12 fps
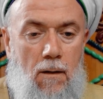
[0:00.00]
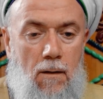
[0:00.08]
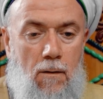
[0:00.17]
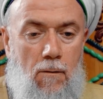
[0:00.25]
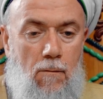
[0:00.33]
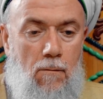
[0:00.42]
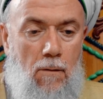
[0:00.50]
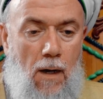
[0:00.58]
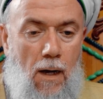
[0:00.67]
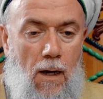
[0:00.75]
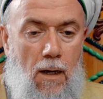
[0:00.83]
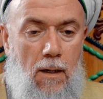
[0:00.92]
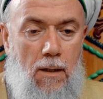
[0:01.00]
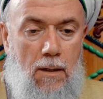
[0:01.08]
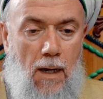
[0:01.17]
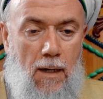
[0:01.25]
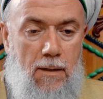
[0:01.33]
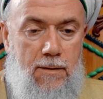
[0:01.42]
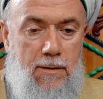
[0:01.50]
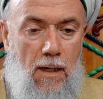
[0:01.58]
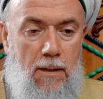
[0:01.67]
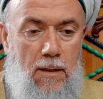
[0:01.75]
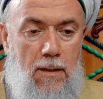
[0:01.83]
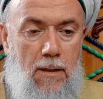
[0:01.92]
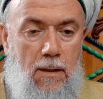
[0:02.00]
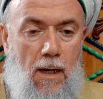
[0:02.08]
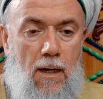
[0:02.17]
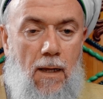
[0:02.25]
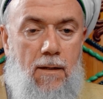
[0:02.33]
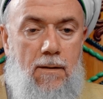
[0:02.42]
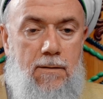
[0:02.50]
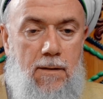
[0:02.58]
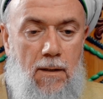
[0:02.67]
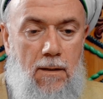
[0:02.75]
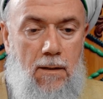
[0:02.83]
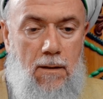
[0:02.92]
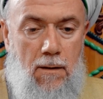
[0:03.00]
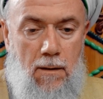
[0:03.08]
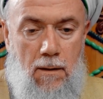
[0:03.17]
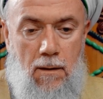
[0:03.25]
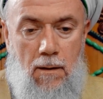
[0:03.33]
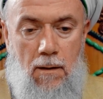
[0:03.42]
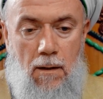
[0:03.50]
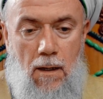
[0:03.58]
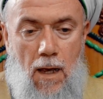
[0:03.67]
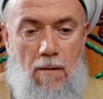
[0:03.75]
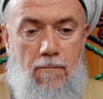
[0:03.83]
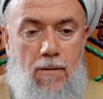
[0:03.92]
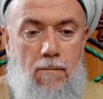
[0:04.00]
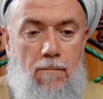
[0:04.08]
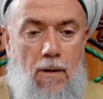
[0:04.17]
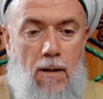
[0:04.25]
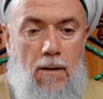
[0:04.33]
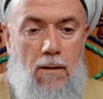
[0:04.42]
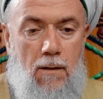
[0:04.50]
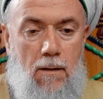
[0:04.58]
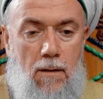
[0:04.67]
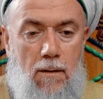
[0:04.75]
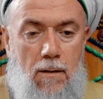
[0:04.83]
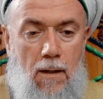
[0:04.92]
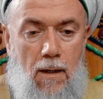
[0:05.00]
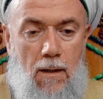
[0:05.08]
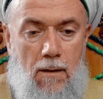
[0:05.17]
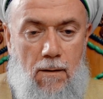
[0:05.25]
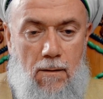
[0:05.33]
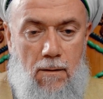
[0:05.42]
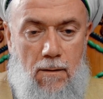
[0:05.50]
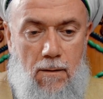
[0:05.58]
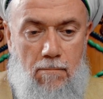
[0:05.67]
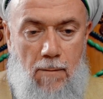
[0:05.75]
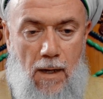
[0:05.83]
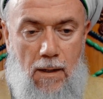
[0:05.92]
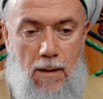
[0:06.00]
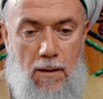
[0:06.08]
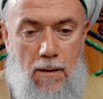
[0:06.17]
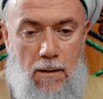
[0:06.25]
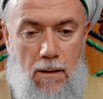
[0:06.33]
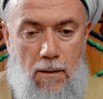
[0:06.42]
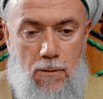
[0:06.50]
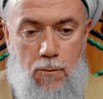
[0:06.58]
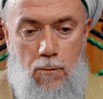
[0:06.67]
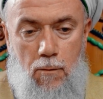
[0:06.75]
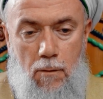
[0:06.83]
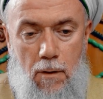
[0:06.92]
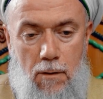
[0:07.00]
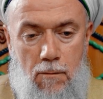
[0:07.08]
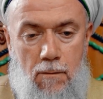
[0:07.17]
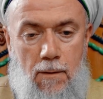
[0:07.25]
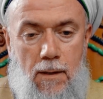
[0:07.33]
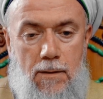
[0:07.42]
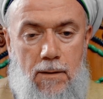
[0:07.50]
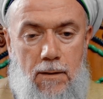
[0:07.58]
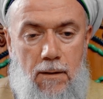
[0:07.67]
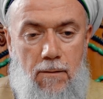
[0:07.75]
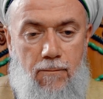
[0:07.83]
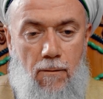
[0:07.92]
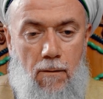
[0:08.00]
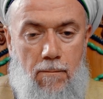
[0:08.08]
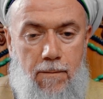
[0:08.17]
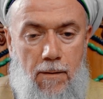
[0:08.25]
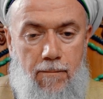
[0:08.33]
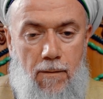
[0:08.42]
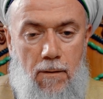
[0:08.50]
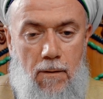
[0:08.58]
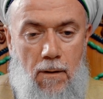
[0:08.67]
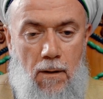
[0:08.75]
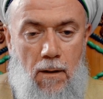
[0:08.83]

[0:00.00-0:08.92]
who can study, cannot study, everywhere they are making school, university for people,